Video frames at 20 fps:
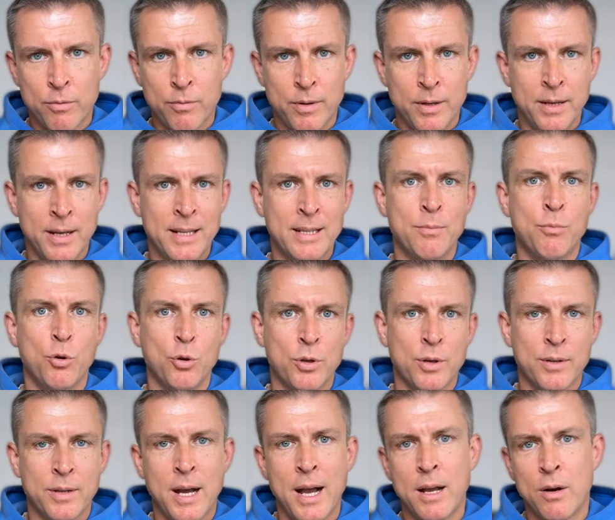and
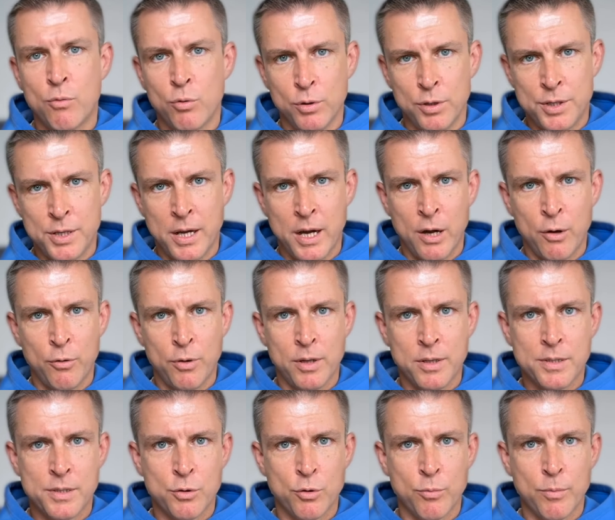modern high-quality I O
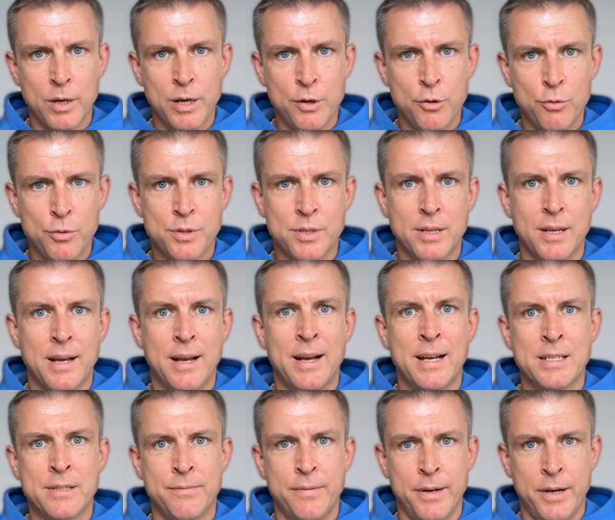Ls normally use
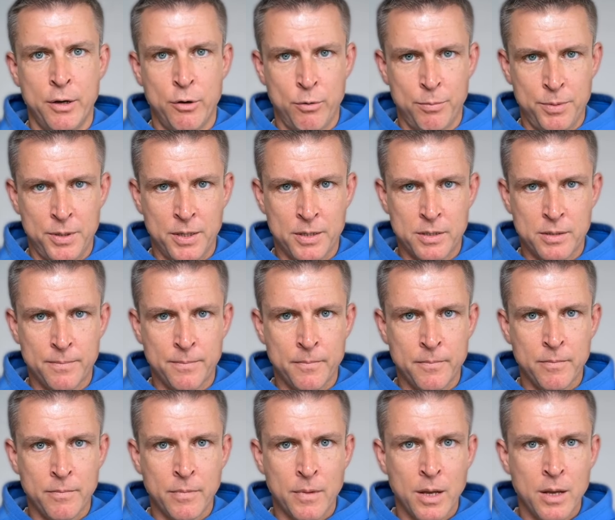aspheric optics.
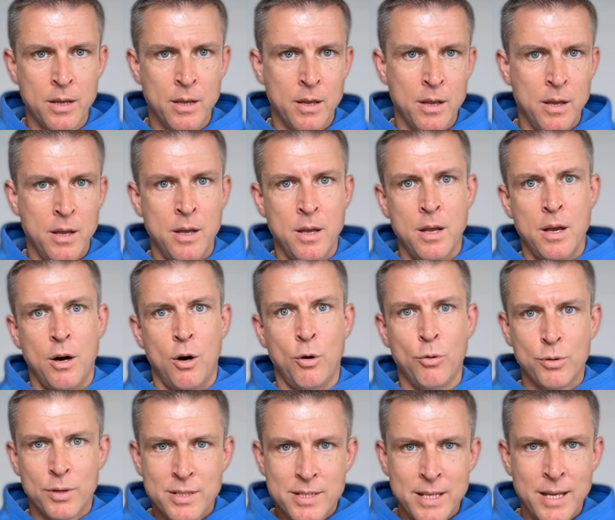
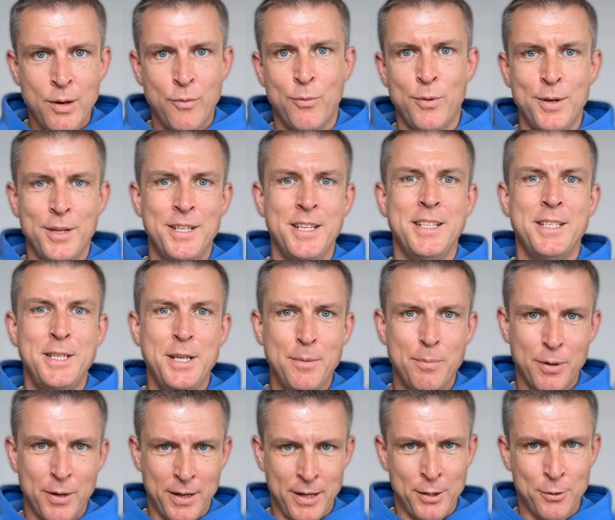Honestly, if we dig
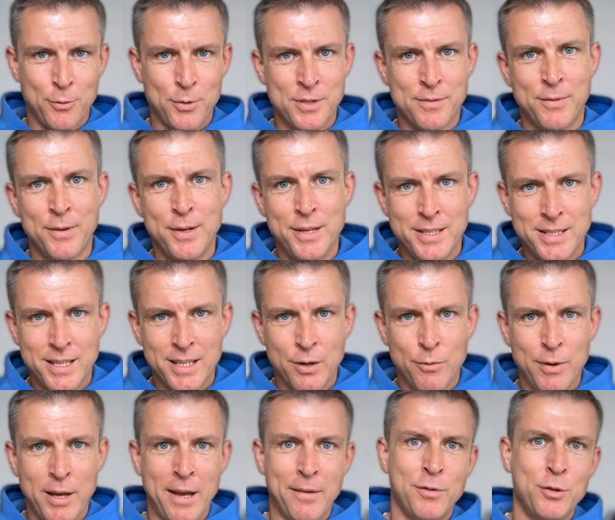deeper into asphericity,
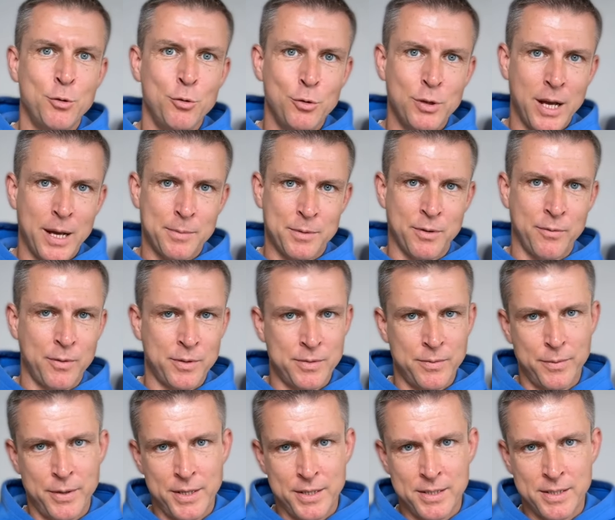we have two types of
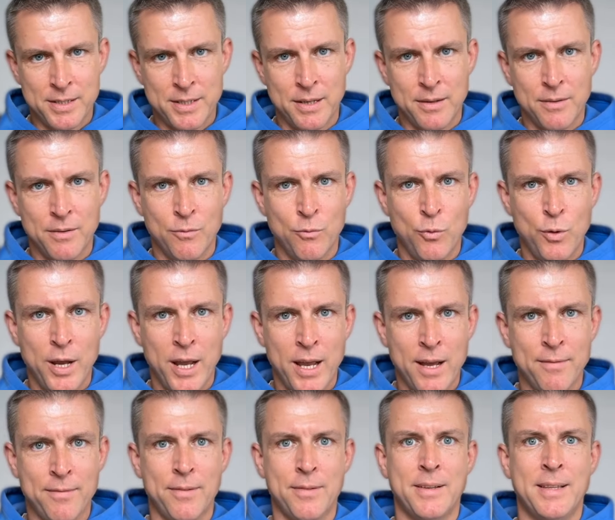asphericity. We
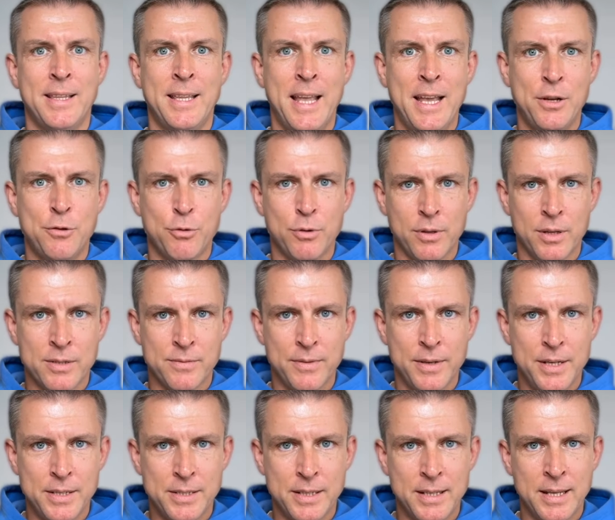have natural
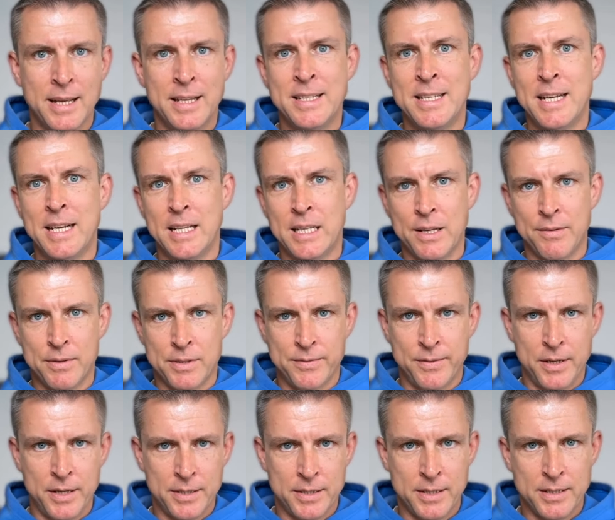asphericity and negative
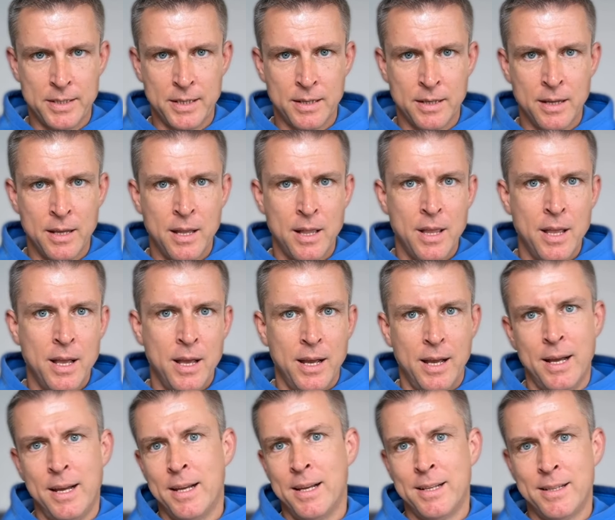asphericity.
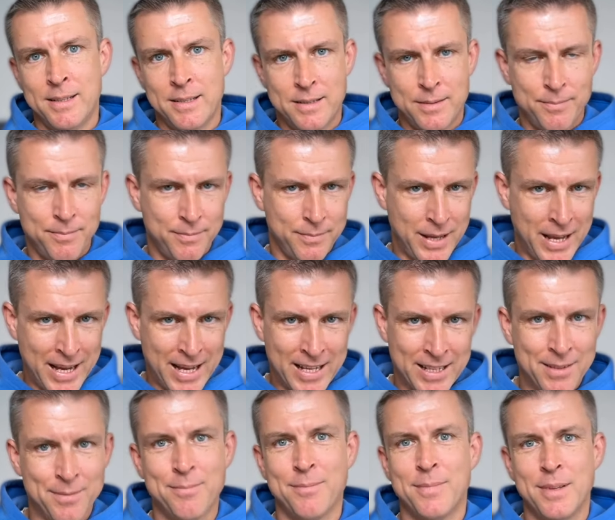And
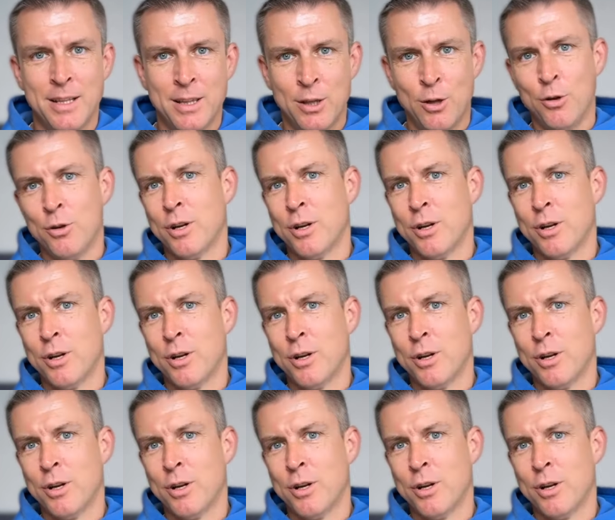again, long,